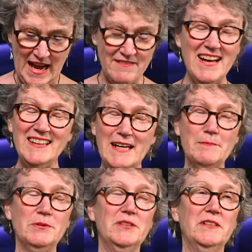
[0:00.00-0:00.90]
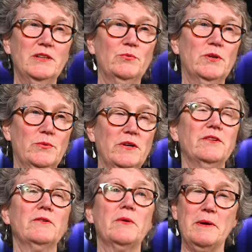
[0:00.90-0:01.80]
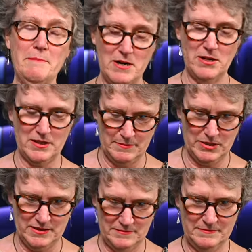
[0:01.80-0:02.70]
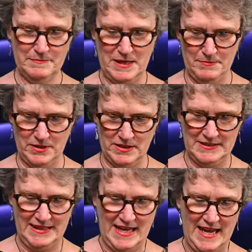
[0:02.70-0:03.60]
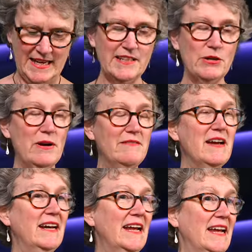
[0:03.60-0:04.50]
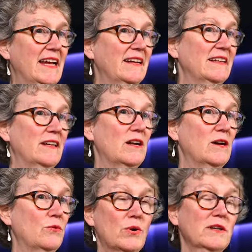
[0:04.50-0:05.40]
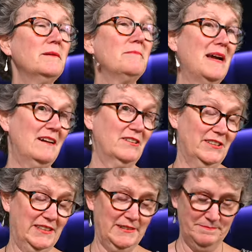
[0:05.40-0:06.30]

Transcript: I've had the opportunity to work with remarkable people, and to know I've had a hand in work that matters.